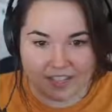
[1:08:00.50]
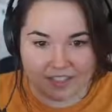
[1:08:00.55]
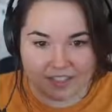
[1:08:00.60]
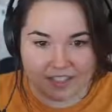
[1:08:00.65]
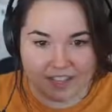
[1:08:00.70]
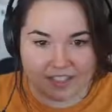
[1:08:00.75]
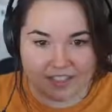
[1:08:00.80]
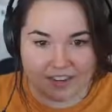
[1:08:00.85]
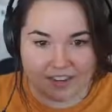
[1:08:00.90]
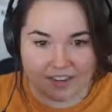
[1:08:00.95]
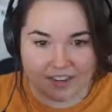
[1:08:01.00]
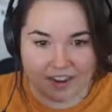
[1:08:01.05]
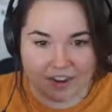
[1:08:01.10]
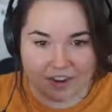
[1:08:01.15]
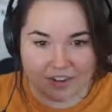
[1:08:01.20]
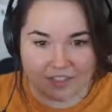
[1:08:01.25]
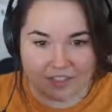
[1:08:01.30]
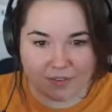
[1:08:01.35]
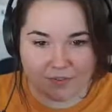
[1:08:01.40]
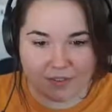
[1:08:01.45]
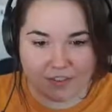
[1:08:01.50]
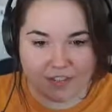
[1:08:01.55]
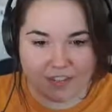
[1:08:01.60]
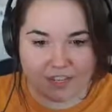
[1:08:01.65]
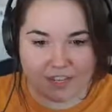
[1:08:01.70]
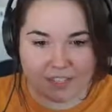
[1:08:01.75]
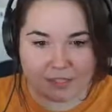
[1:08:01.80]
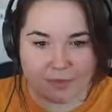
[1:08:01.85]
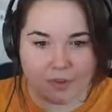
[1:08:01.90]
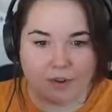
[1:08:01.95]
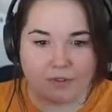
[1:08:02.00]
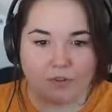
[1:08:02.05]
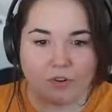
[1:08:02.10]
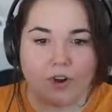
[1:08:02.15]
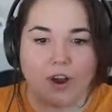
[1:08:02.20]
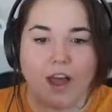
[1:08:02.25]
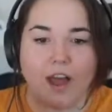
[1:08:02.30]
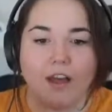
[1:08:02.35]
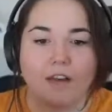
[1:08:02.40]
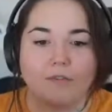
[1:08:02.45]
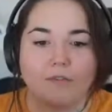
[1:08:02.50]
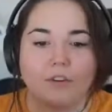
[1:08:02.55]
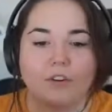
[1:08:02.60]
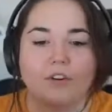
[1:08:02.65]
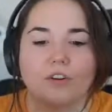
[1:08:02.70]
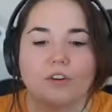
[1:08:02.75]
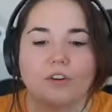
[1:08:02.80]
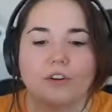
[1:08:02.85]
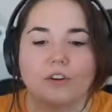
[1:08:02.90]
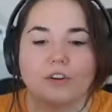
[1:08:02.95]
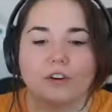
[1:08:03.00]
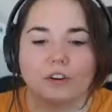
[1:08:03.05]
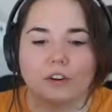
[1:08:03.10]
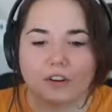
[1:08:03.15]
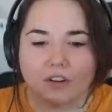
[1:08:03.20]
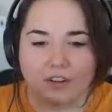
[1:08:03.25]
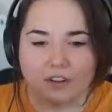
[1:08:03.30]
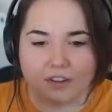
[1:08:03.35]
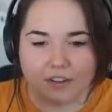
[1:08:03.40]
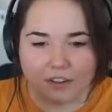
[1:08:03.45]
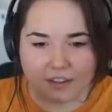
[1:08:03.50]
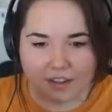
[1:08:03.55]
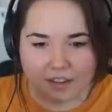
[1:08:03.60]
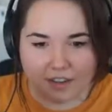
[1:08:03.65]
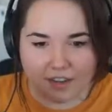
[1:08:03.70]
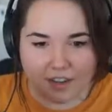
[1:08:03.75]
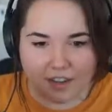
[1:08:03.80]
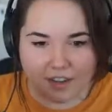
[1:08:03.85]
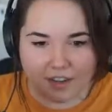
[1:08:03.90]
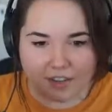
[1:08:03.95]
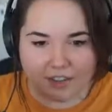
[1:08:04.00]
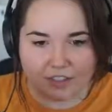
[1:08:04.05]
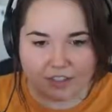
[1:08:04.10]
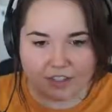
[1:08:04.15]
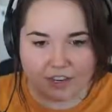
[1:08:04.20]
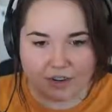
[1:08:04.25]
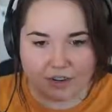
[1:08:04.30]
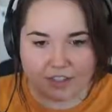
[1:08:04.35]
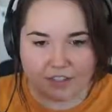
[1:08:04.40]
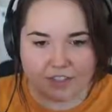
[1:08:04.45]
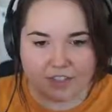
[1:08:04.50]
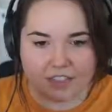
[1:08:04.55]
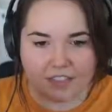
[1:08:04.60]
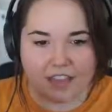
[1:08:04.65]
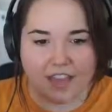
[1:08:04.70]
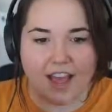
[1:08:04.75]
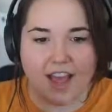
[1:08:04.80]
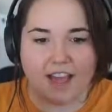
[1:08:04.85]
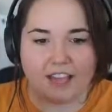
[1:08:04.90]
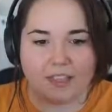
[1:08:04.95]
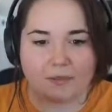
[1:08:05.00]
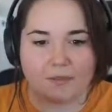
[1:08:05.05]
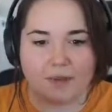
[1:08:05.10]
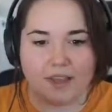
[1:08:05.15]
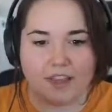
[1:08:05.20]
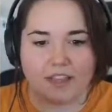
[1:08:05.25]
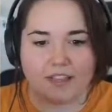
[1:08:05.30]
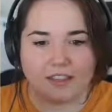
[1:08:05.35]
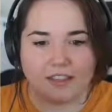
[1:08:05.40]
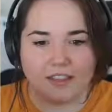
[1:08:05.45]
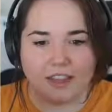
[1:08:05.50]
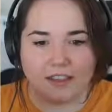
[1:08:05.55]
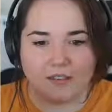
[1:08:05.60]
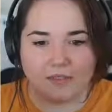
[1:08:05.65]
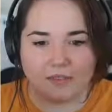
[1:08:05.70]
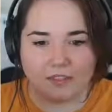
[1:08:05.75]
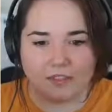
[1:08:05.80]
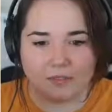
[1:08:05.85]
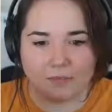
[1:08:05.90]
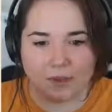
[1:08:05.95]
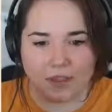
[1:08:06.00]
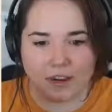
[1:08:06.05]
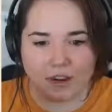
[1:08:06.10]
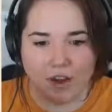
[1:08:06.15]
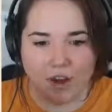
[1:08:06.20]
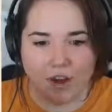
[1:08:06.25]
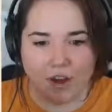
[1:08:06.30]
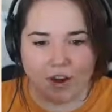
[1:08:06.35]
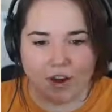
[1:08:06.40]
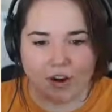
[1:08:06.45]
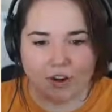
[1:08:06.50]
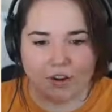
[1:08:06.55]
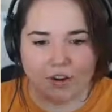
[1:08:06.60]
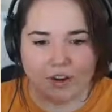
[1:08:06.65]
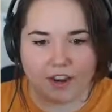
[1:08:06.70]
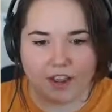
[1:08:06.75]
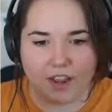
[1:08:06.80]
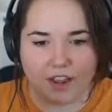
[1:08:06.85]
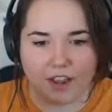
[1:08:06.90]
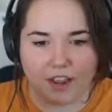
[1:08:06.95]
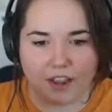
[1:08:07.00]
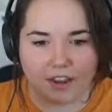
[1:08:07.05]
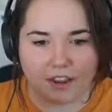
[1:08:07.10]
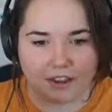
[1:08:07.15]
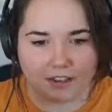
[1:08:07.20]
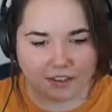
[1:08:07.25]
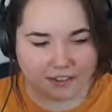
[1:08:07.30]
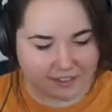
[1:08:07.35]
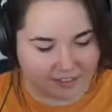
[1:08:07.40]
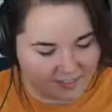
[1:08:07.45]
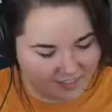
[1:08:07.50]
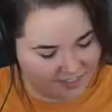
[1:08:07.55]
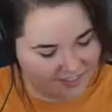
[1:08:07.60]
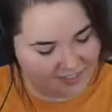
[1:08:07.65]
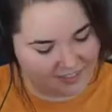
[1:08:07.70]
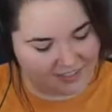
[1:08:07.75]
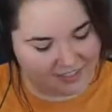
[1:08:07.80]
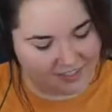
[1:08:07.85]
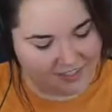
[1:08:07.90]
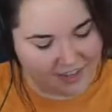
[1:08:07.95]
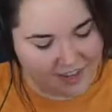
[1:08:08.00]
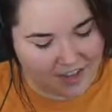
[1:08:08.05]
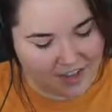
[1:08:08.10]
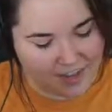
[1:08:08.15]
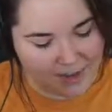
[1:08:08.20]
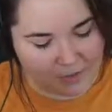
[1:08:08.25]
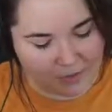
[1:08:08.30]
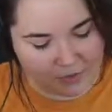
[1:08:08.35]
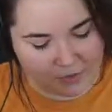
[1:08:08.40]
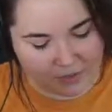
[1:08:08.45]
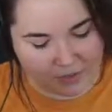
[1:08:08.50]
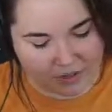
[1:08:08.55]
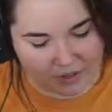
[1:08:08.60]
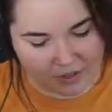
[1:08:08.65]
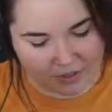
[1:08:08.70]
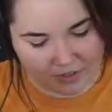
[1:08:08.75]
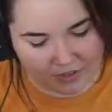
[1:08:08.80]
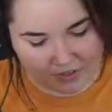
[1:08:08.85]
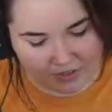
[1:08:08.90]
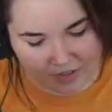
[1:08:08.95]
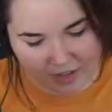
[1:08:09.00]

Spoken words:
hey, Dark Hours, I feel like it's been forever. Dark Hours says, it has been. Life has been hard. Hey. I'm sorry,